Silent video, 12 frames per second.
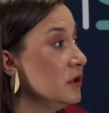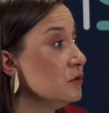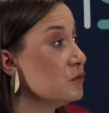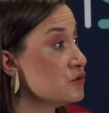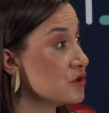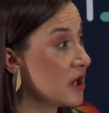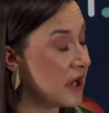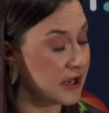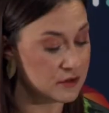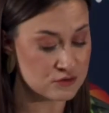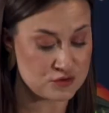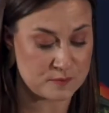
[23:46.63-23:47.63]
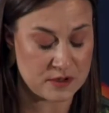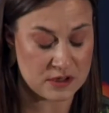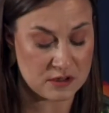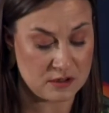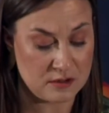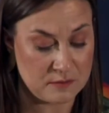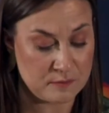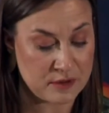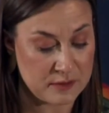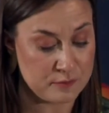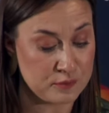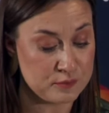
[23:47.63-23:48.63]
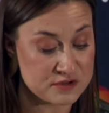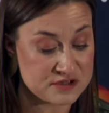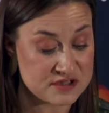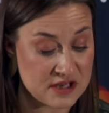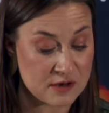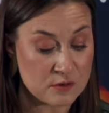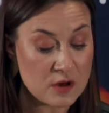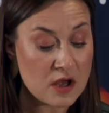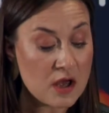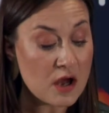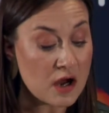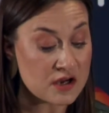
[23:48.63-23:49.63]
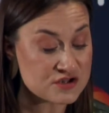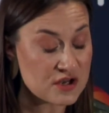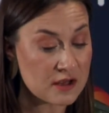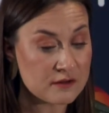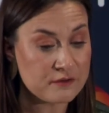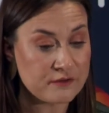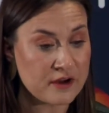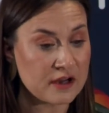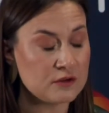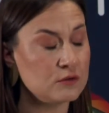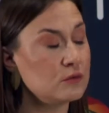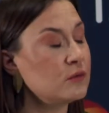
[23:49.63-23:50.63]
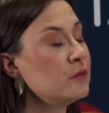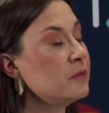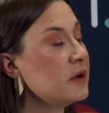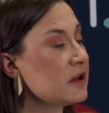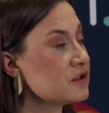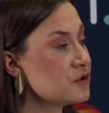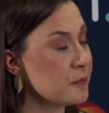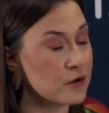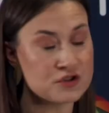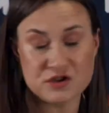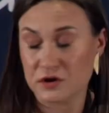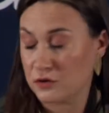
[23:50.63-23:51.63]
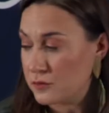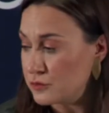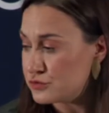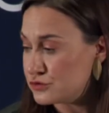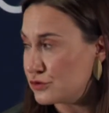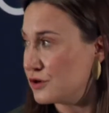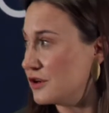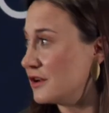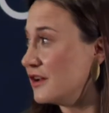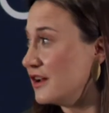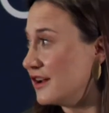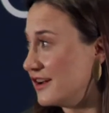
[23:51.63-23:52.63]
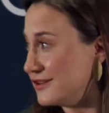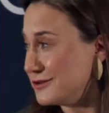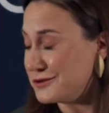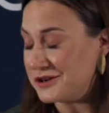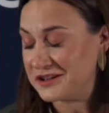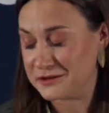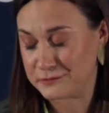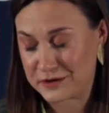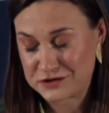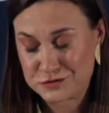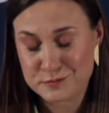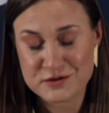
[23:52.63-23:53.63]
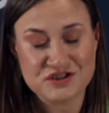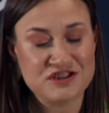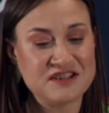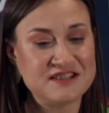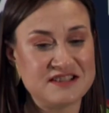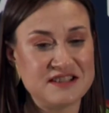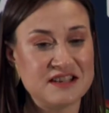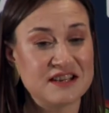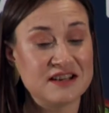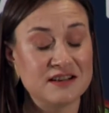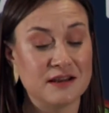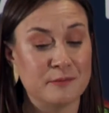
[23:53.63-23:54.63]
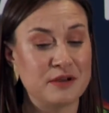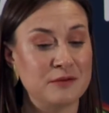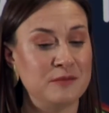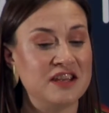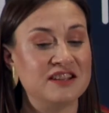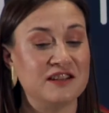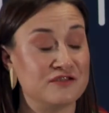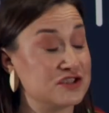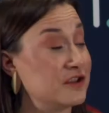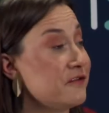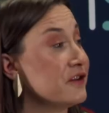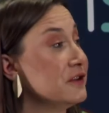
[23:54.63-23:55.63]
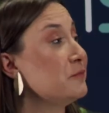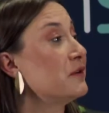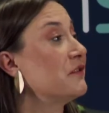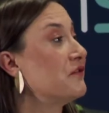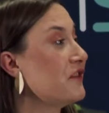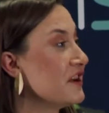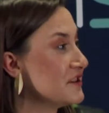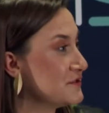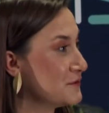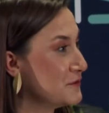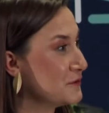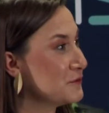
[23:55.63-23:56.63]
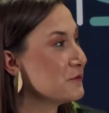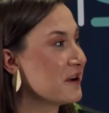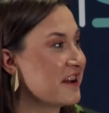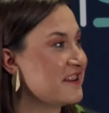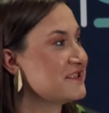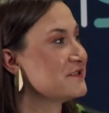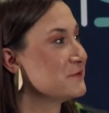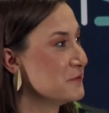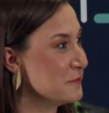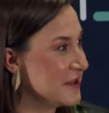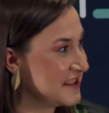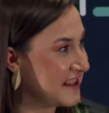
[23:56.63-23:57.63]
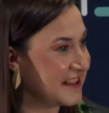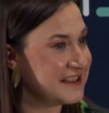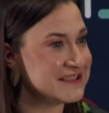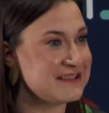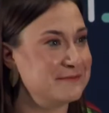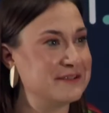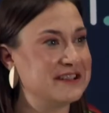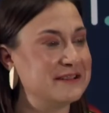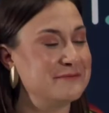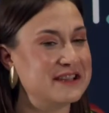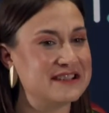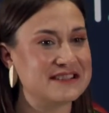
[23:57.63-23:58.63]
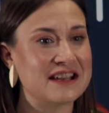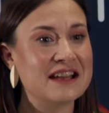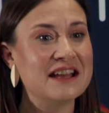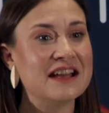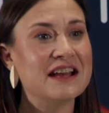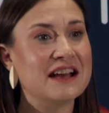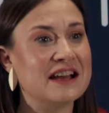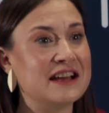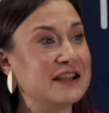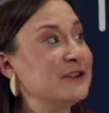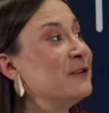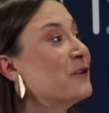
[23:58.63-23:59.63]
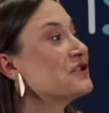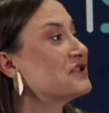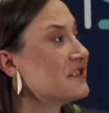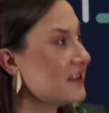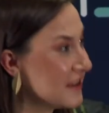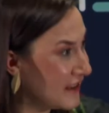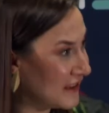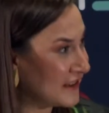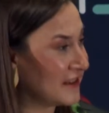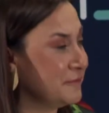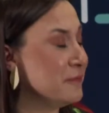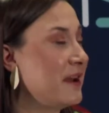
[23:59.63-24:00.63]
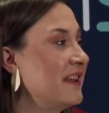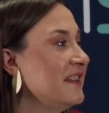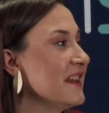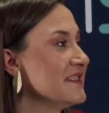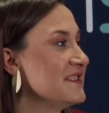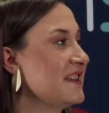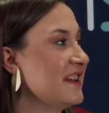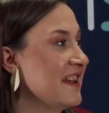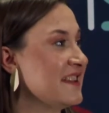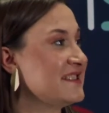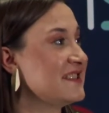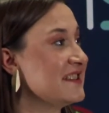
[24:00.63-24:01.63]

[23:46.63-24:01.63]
So from the perspective of gains to the population, I believe that this is a response with a posture, as Dr. Marx said, it had this twisted effect of putting mental health on the table.